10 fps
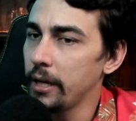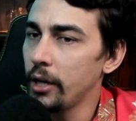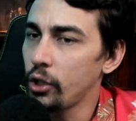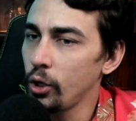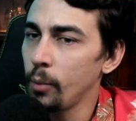a
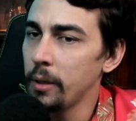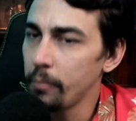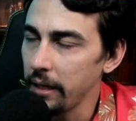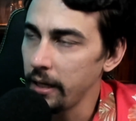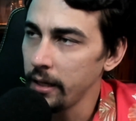human
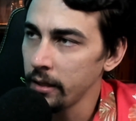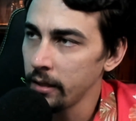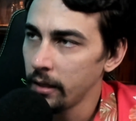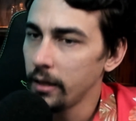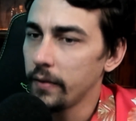being
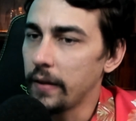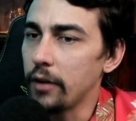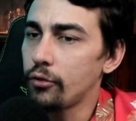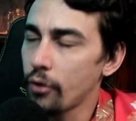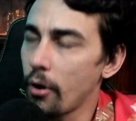
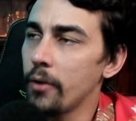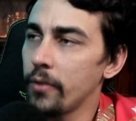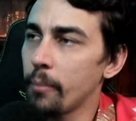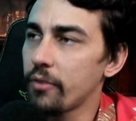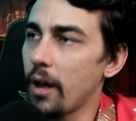that turned
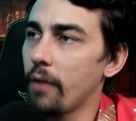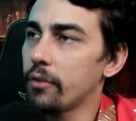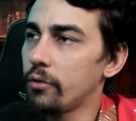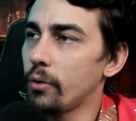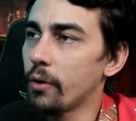themselves
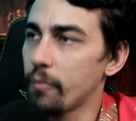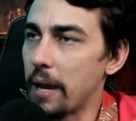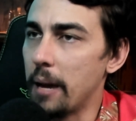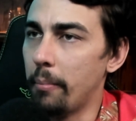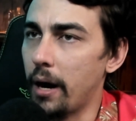into a
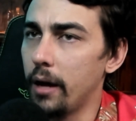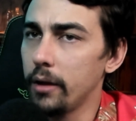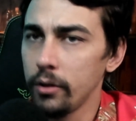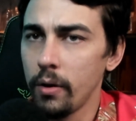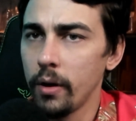spam bot.
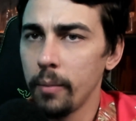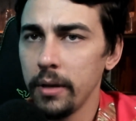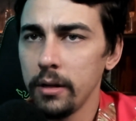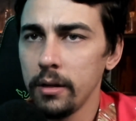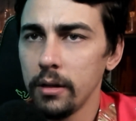You know what I
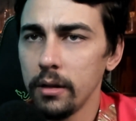mean?